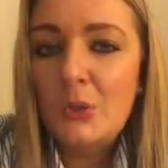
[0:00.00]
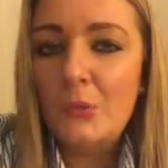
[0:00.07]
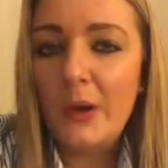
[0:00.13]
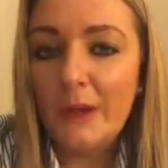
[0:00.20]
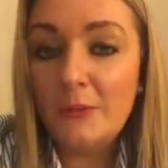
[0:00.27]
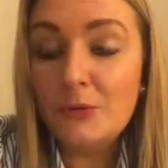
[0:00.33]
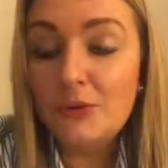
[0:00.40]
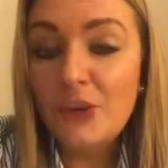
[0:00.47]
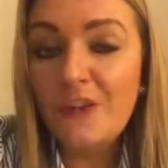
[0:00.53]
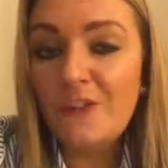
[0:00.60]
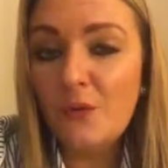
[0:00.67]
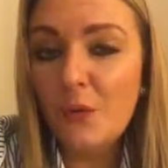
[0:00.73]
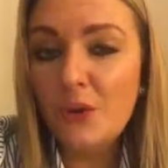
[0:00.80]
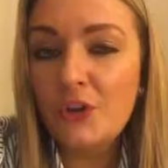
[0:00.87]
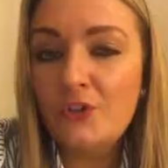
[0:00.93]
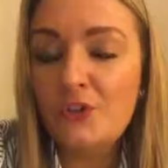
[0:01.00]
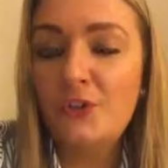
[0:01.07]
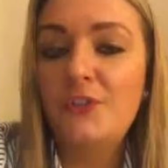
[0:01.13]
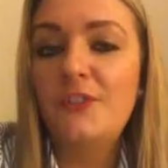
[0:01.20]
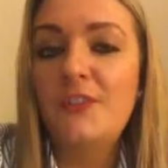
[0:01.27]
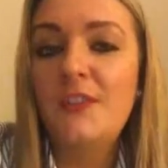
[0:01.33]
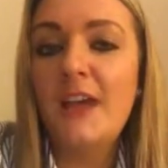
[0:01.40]
Why would you avoid
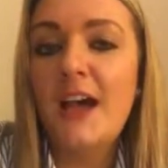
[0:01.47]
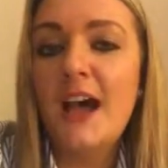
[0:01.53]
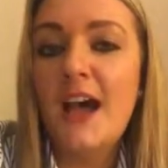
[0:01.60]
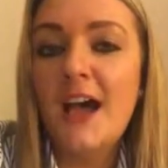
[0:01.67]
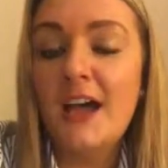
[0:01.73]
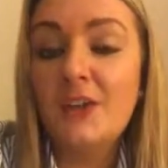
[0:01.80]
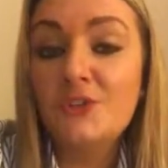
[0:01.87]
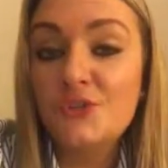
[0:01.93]
using a